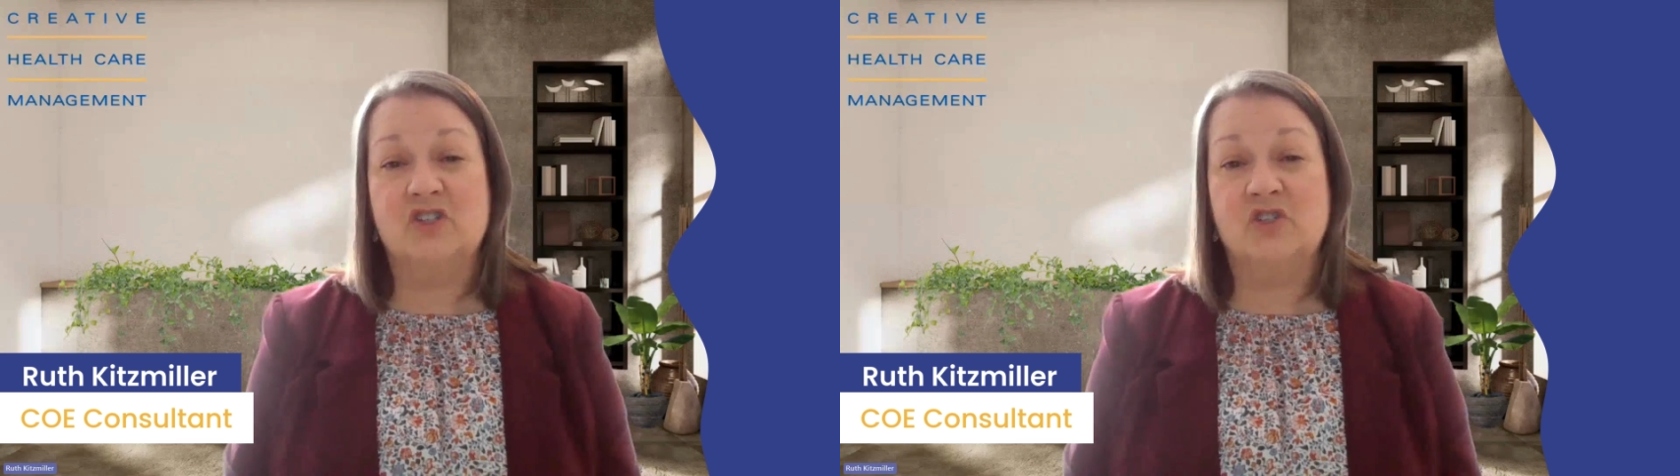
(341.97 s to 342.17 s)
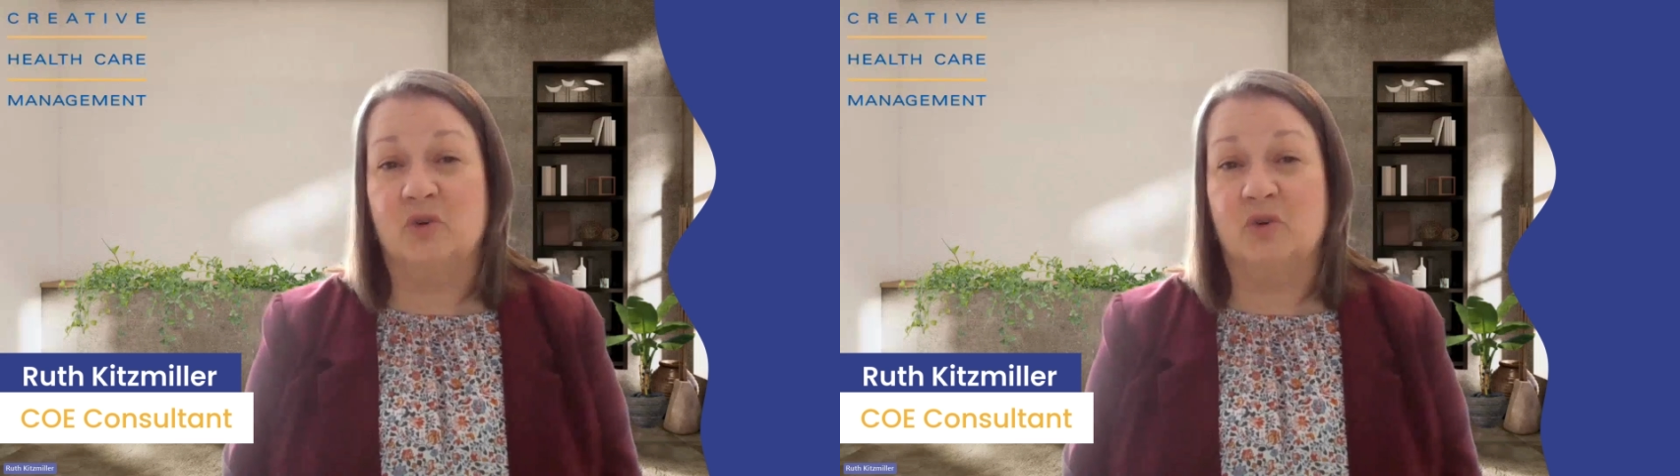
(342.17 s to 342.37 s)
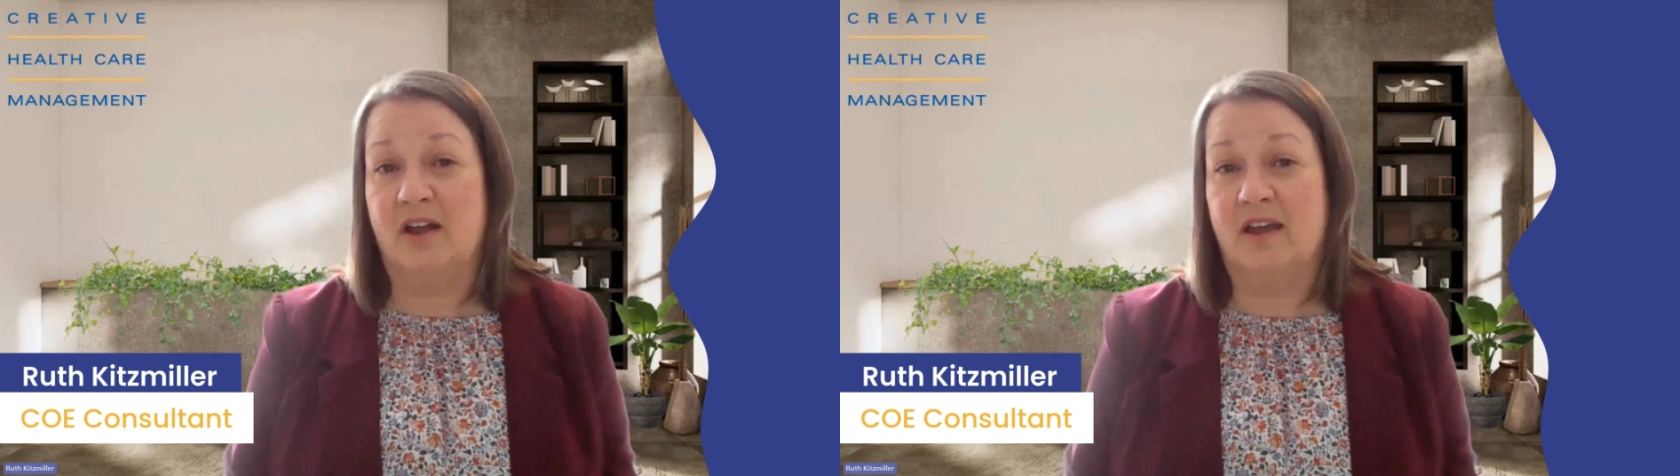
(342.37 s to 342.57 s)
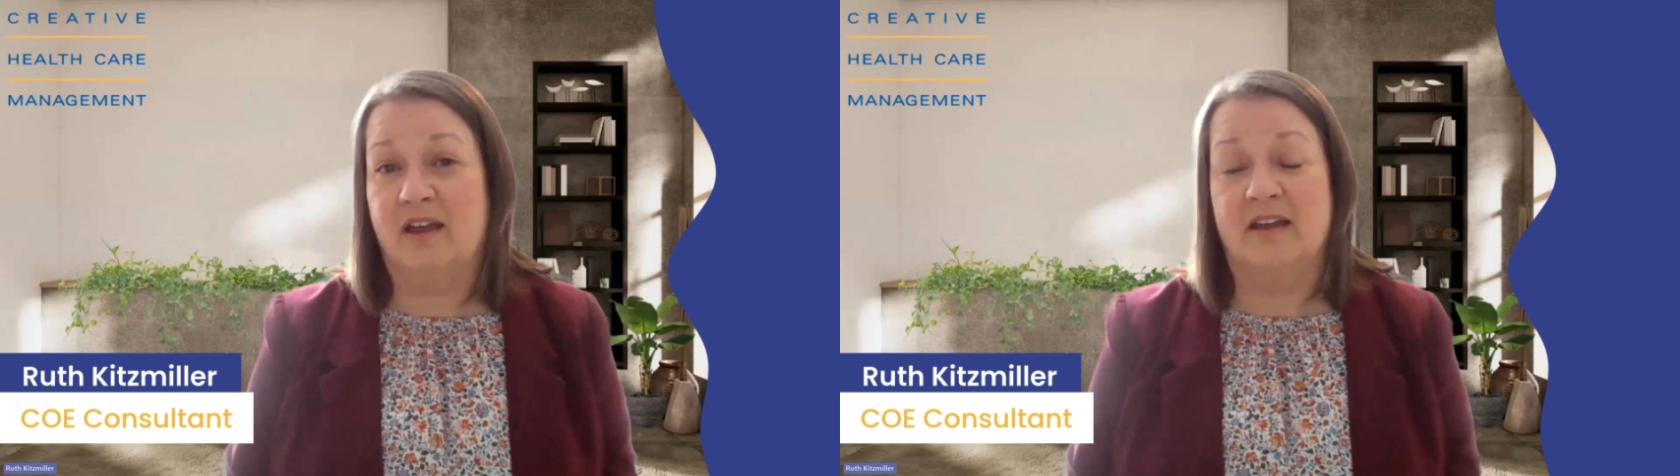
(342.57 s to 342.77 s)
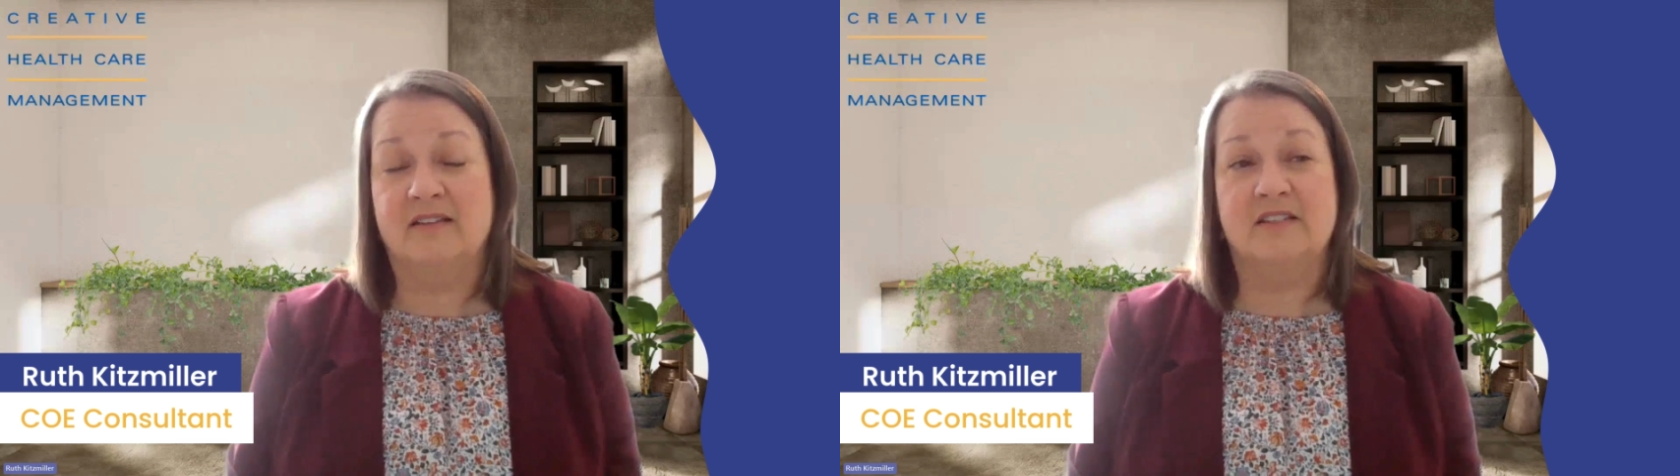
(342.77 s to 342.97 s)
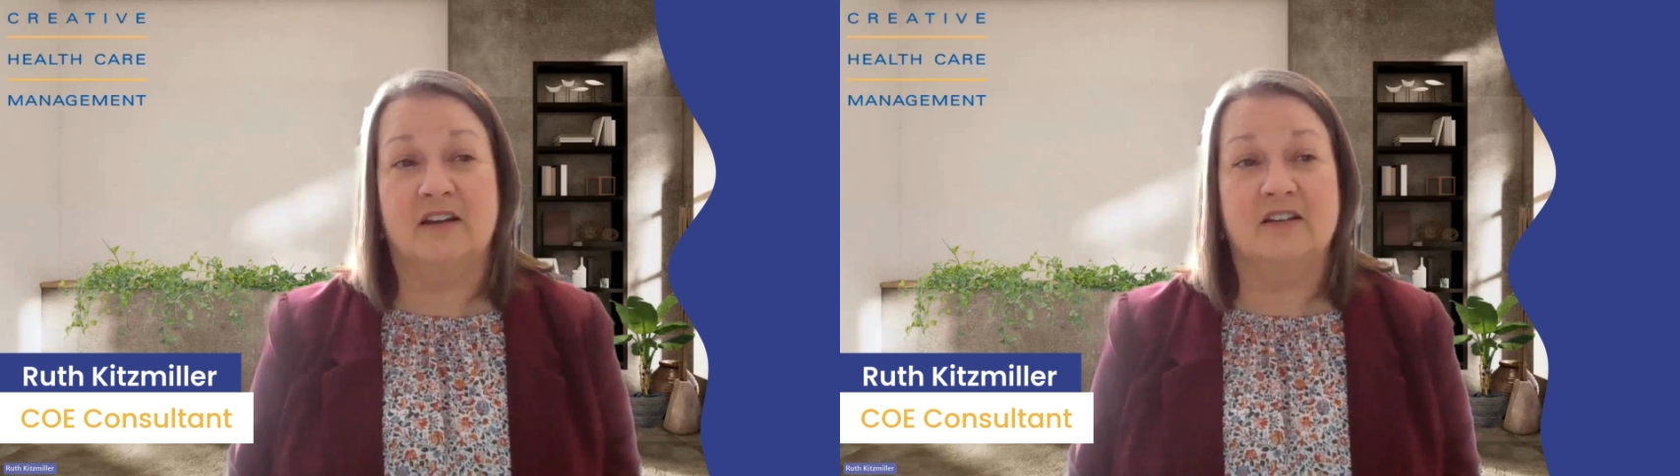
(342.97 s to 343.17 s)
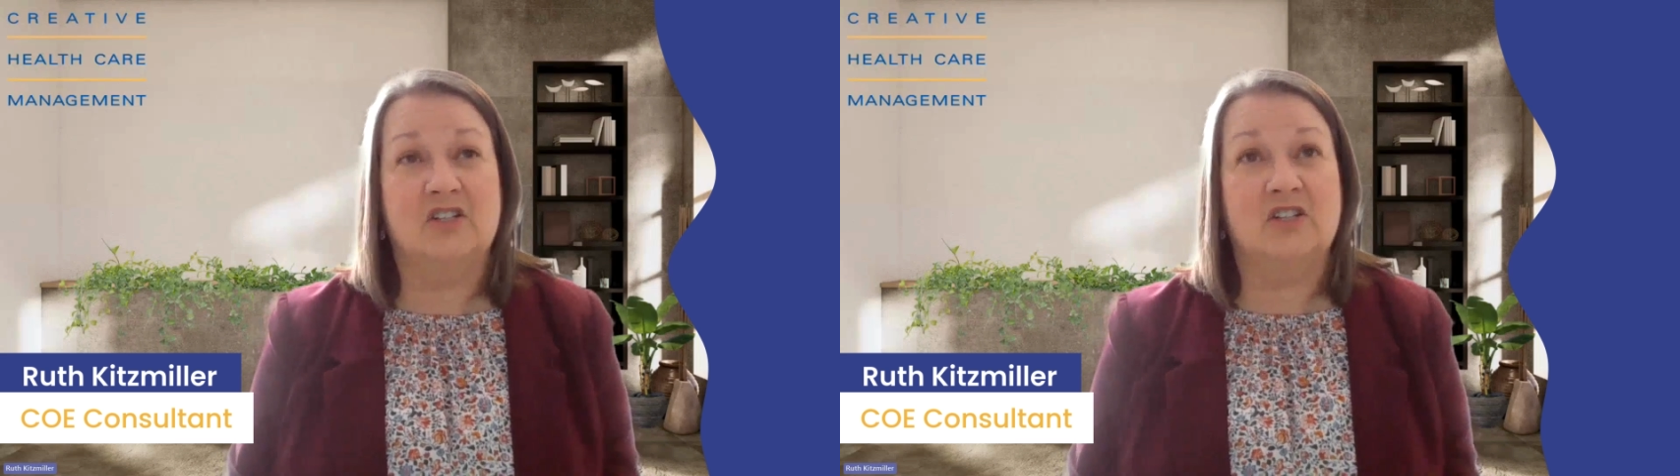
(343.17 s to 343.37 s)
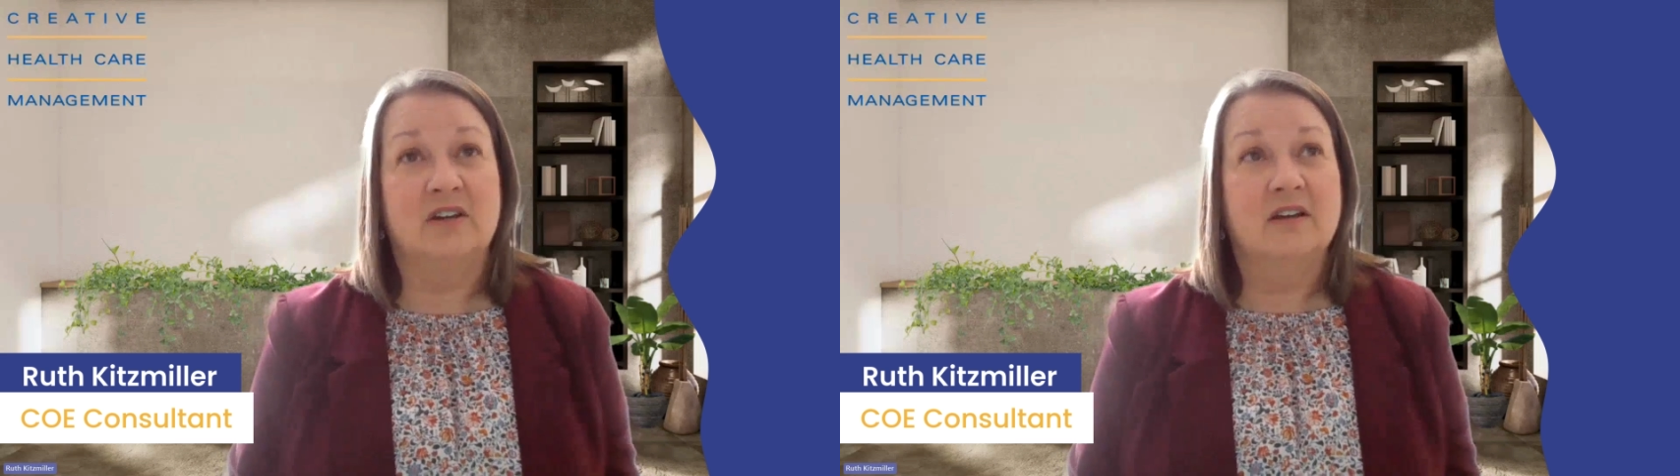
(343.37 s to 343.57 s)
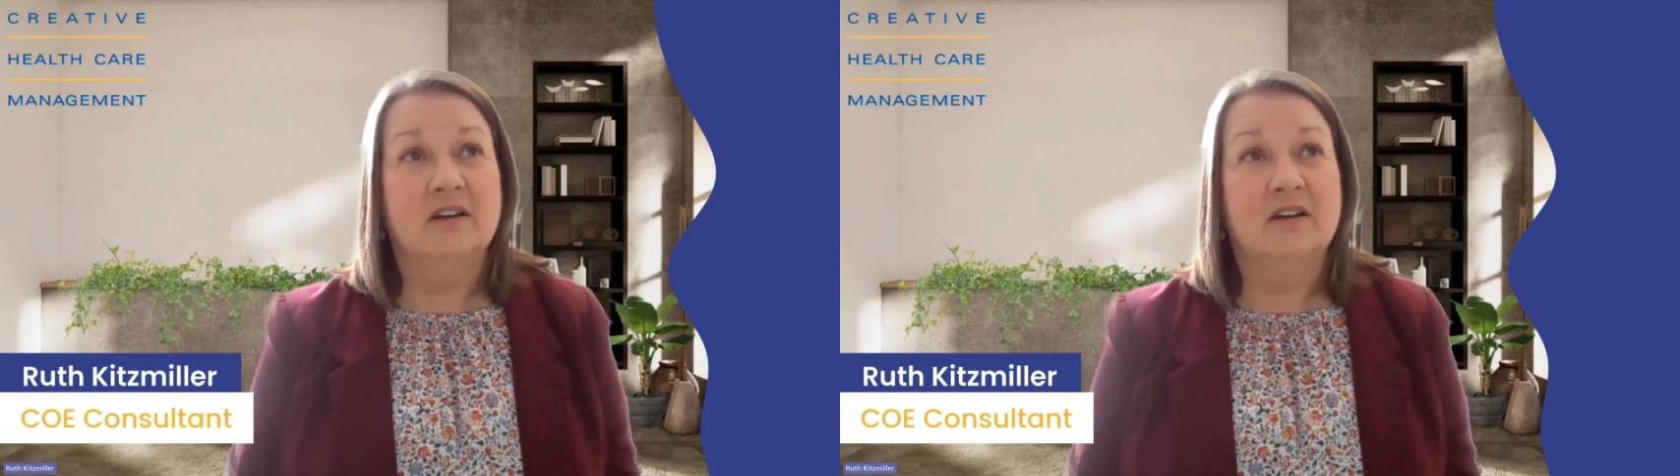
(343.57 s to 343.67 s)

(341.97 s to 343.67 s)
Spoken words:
joy and such